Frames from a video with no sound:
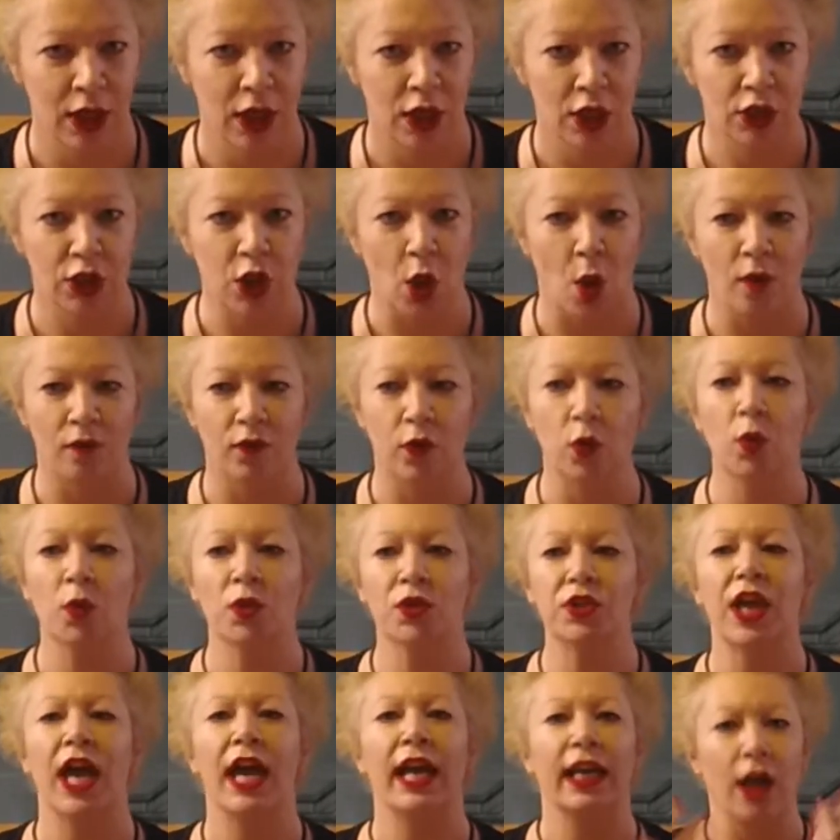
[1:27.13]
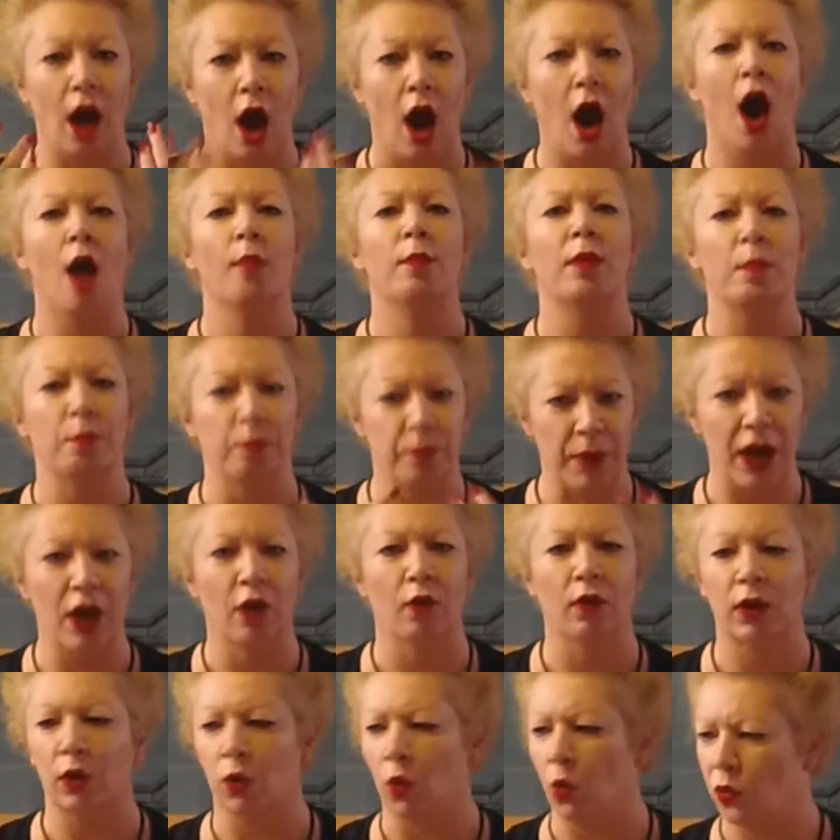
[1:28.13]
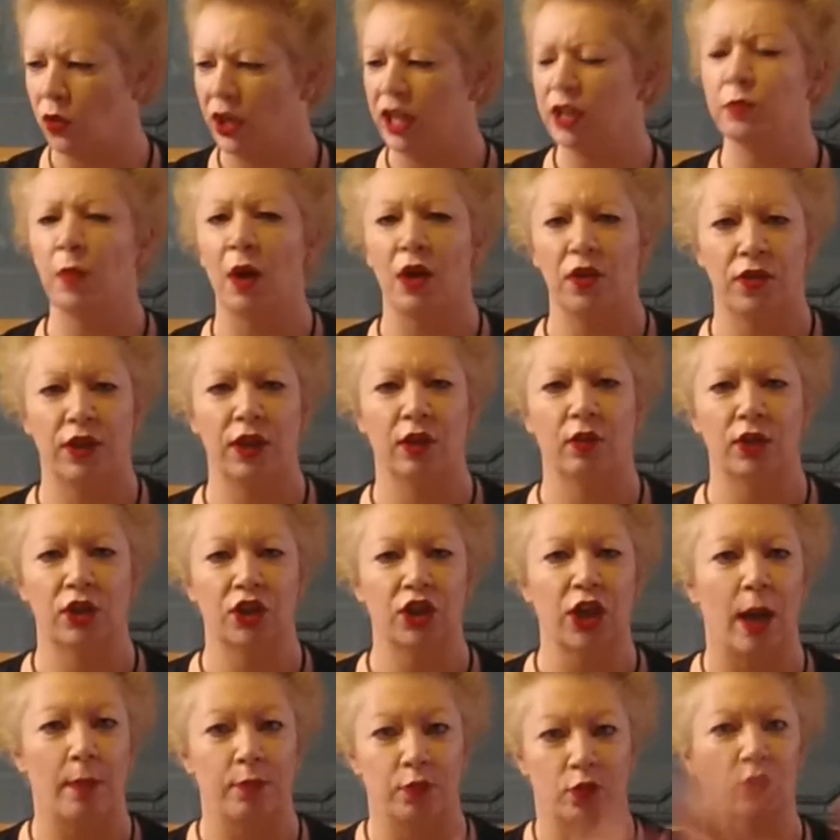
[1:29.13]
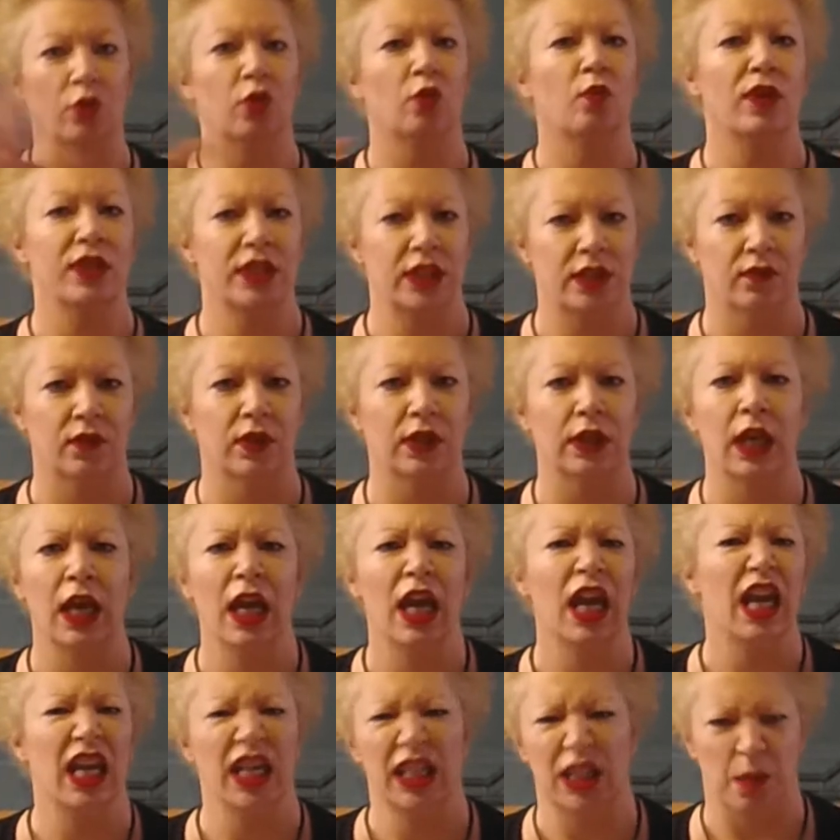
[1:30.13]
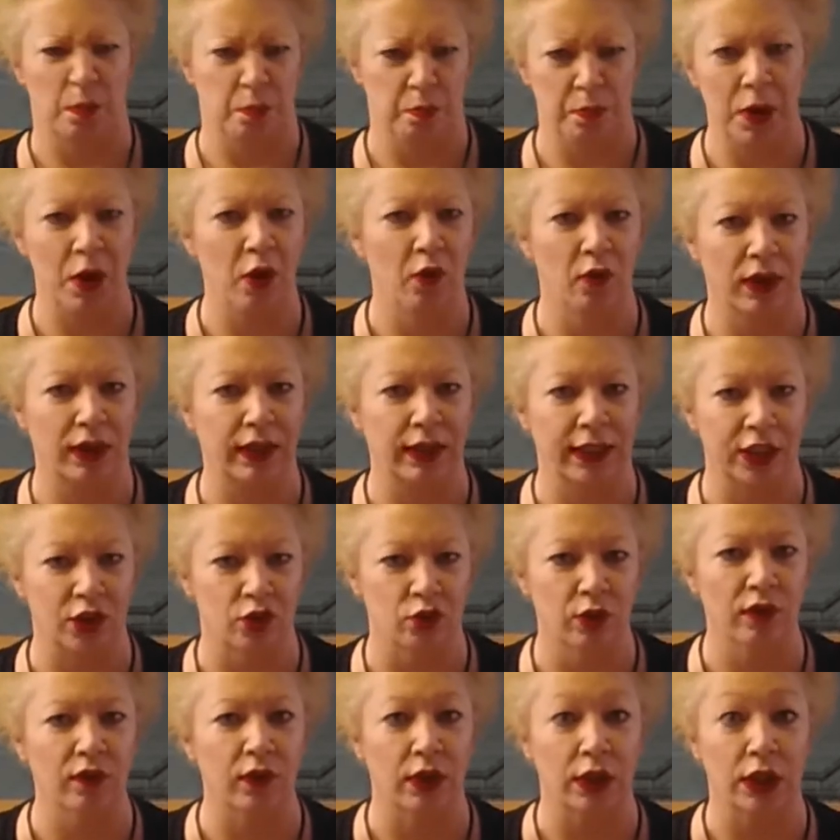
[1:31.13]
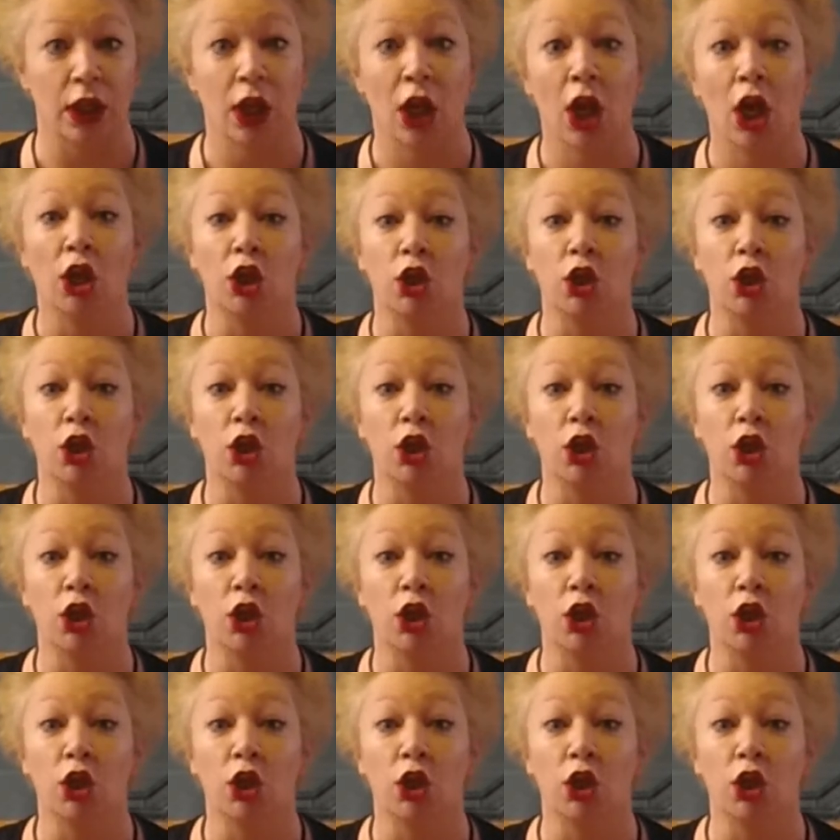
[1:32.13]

So if you're saying I'm empirical, there's my theory chapter and the rest of it is empirically driven,